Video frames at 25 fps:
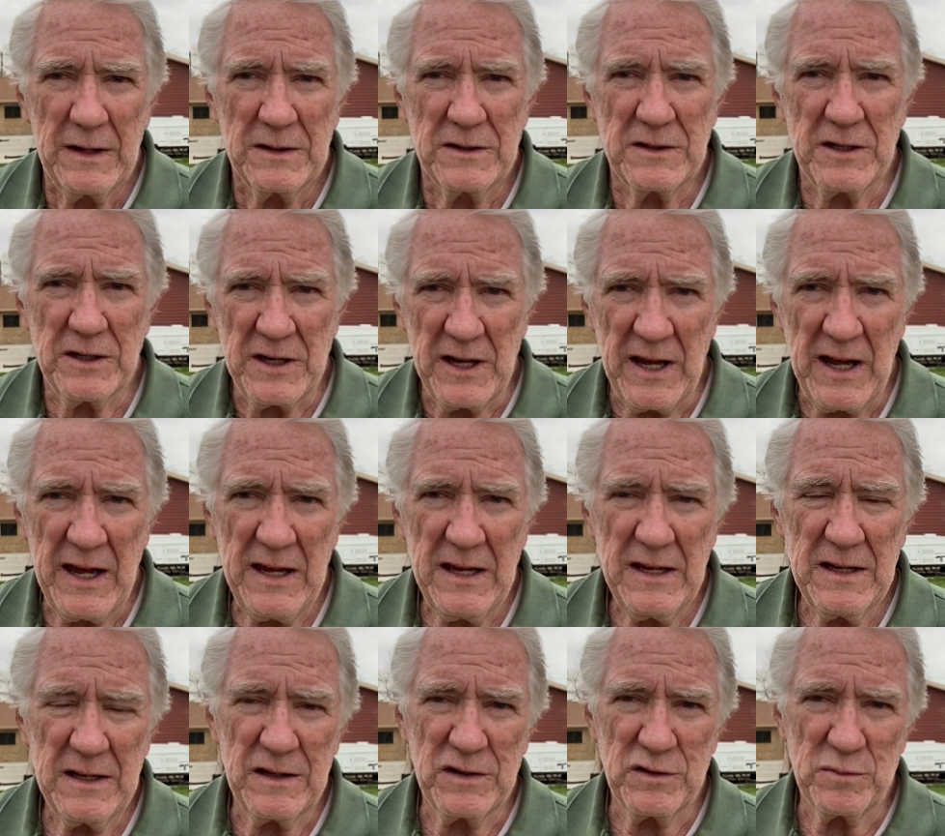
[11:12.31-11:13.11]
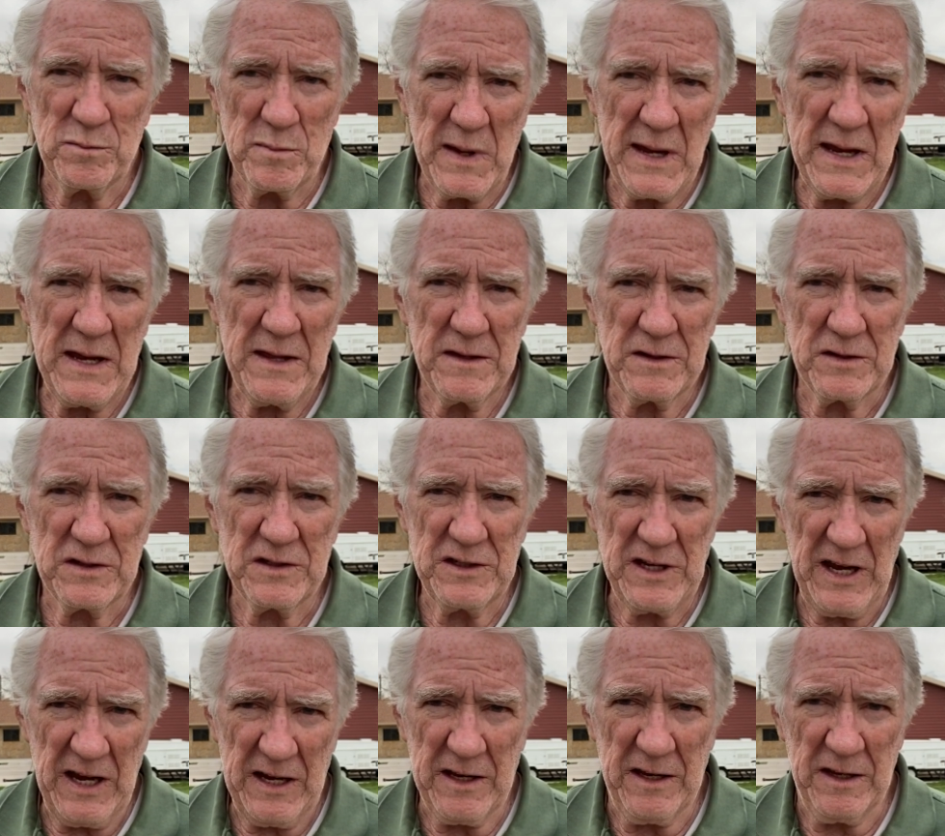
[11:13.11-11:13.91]
Today is May the
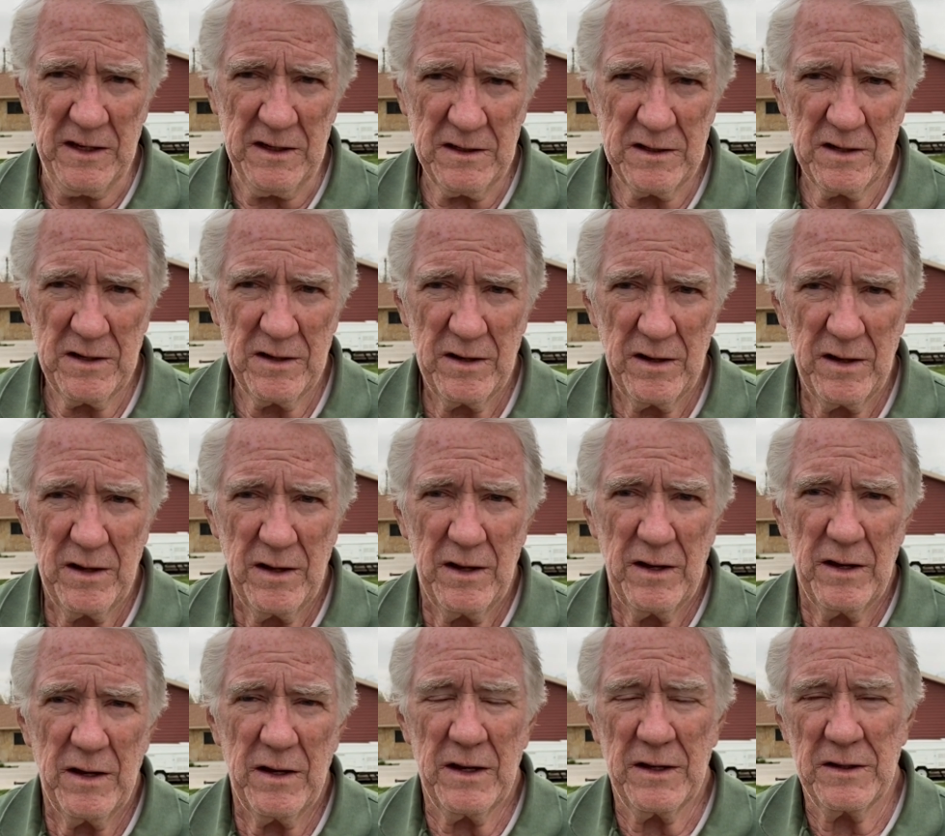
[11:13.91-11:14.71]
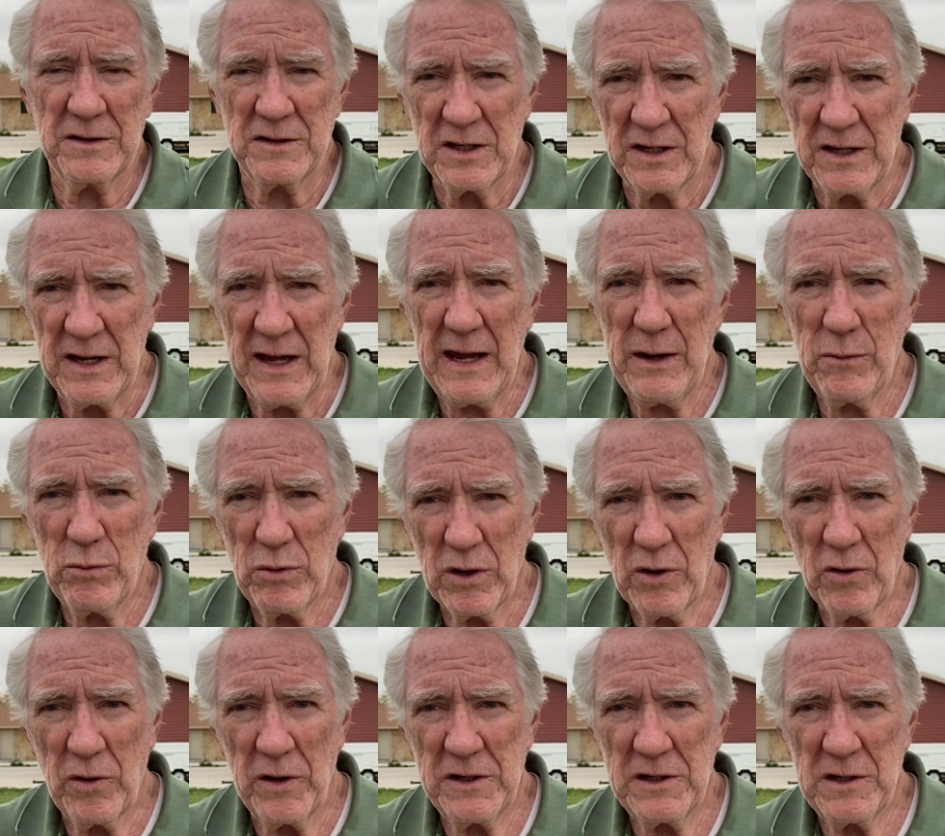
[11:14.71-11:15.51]
2nd, and today we're
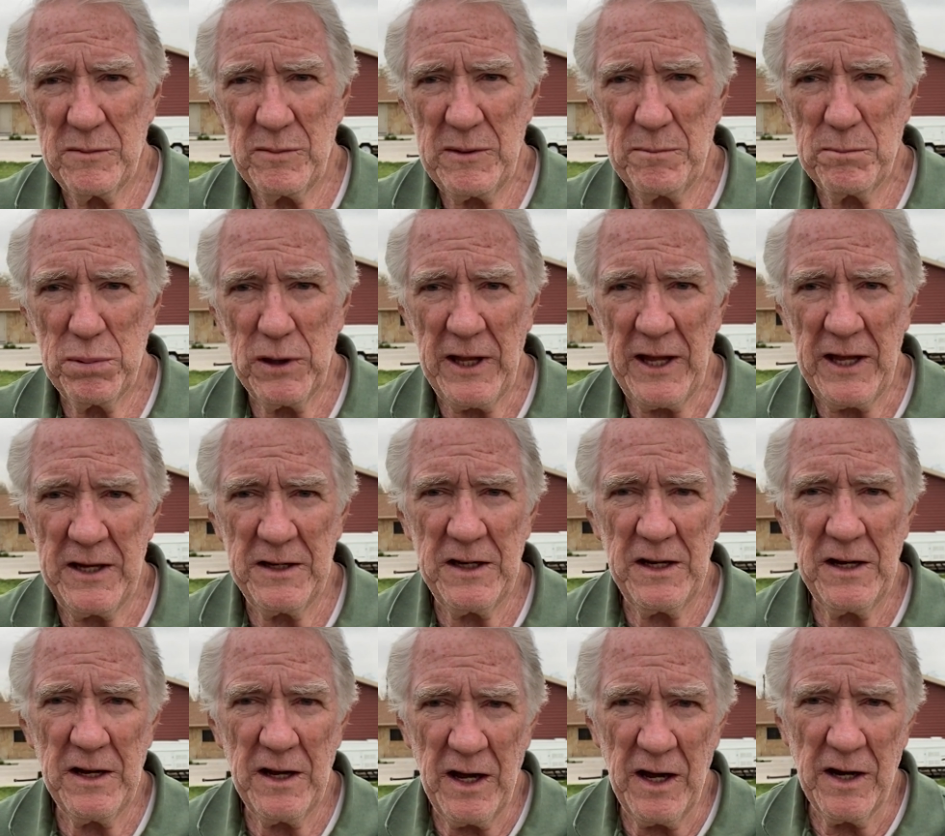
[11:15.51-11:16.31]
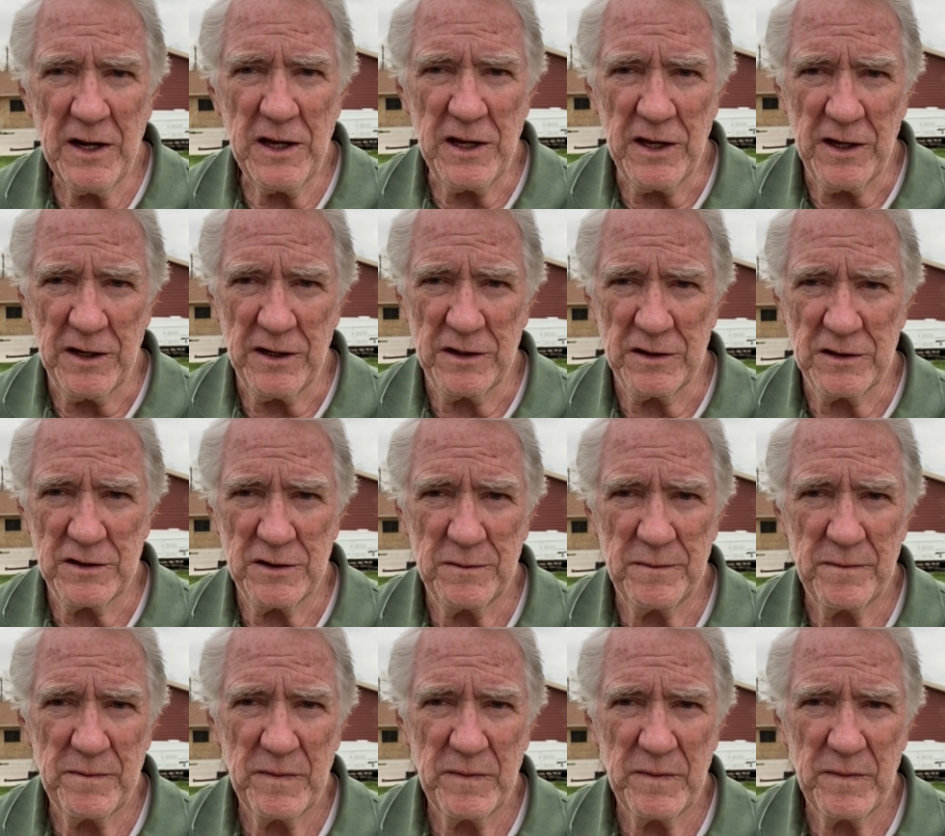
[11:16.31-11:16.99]
going to be planting onions.